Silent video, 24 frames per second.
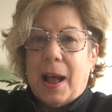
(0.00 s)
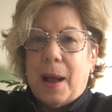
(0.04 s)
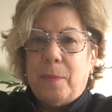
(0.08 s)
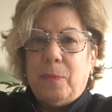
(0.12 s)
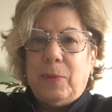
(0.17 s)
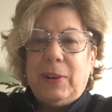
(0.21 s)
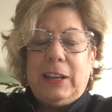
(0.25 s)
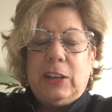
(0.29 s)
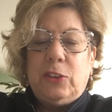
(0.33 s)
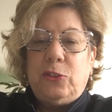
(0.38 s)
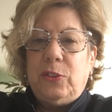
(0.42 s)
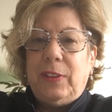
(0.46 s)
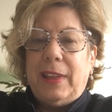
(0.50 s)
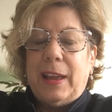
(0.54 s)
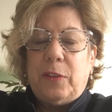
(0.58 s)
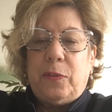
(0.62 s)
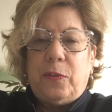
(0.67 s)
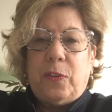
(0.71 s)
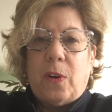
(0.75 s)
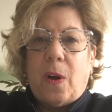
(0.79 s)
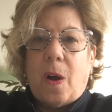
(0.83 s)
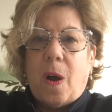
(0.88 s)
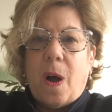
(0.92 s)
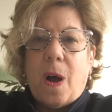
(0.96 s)
We can do that
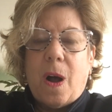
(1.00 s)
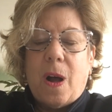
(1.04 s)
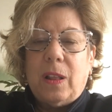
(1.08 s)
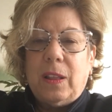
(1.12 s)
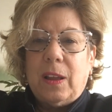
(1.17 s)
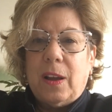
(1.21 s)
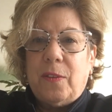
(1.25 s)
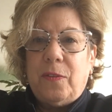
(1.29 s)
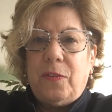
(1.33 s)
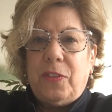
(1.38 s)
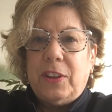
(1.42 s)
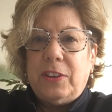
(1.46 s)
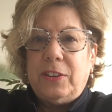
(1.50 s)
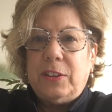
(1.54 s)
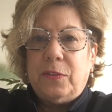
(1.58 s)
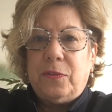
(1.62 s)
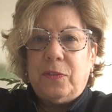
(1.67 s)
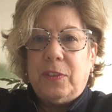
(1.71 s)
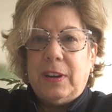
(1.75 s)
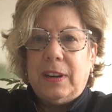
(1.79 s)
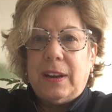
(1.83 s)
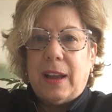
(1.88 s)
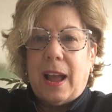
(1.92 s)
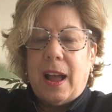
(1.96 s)
for all of the
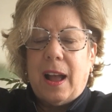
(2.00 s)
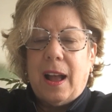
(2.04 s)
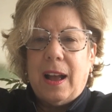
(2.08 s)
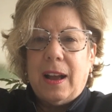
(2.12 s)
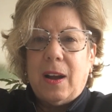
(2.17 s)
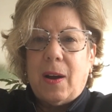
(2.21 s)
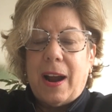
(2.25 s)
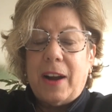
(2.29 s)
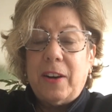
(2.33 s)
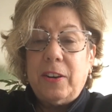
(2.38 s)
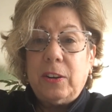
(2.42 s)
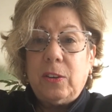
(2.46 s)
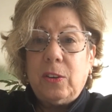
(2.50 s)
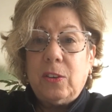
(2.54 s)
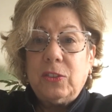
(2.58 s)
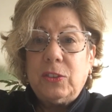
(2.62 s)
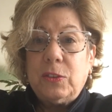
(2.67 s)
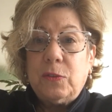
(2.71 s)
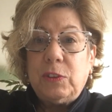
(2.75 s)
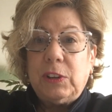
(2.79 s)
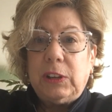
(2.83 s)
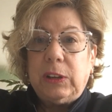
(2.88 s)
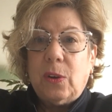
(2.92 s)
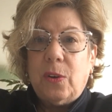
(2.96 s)
different articles
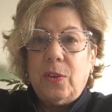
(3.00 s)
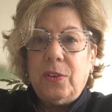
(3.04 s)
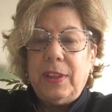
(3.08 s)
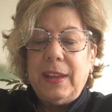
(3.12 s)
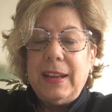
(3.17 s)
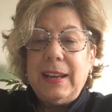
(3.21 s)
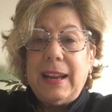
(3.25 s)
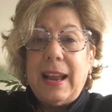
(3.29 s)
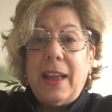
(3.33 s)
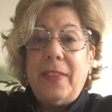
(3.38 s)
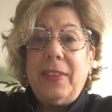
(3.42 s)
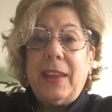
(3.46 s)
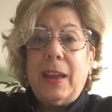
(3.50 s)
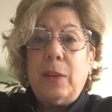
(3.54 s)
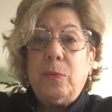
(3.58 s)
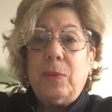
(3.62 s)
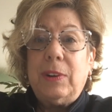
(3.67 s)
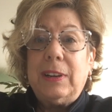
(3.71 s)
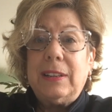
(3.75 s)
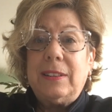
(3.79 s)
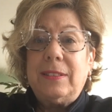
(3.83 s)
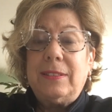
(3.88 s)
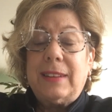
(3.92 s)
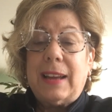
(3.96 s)
of clothing. And then when
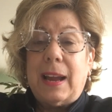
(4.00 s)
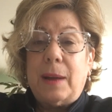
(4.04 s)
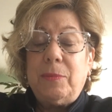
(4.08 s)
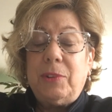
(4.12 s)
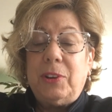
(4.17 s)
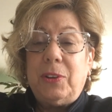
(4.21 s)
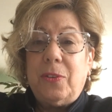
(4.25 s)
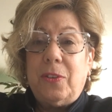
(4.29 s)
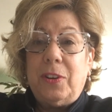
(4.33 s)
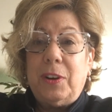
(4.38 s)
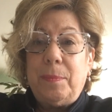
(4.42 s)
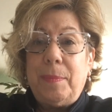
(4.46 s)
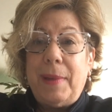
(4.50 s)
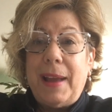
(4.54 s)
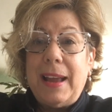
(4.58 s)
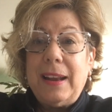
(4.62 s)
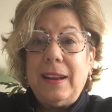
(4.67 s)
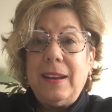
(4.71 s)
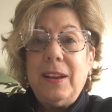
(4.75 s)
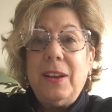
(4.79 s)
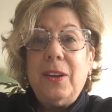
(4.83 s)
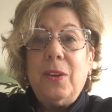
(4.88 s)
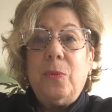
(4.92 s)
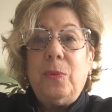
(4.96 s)
it's time to go to bed,
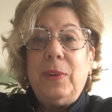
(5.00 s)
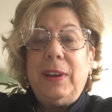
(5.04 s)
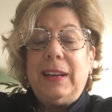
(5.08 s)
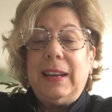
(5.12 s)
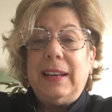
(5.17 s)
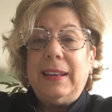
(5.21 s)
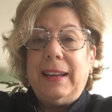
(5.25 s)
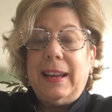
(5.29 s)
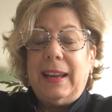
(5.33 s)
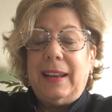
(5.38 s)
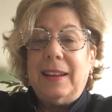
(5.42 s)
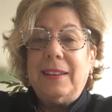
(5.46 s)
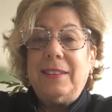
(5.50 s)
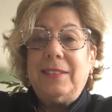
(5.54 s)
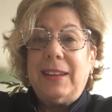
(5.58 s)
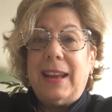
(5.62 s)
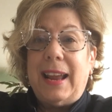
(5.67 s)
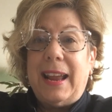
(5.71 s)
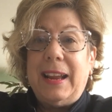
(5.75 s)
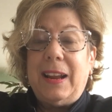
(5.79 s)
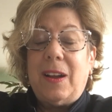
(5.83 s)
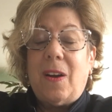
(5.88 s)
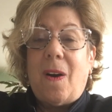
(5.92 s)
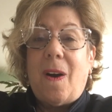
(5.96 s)
we can get a
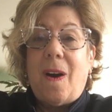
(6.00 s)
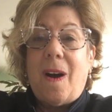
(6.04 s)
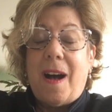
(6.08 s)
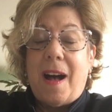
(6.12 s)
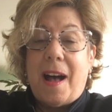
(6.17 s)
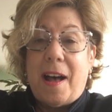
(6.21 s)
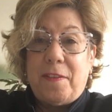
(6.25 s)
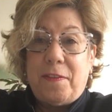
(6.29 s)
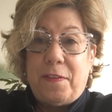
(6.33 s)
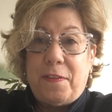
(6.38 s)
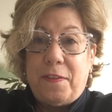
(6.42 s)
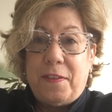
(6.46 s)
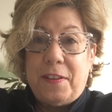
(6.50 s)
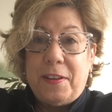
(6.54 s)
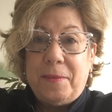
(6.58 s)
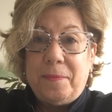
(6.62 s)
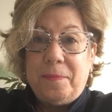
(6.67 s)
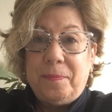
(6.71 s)
take off.